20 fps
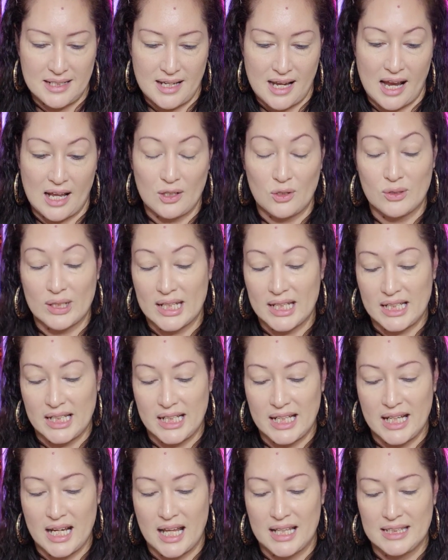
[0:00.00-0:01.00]
Hello
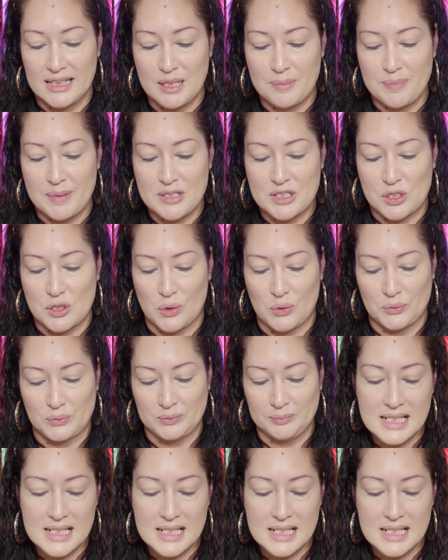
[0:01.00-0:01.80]
Kitty Lip Tone.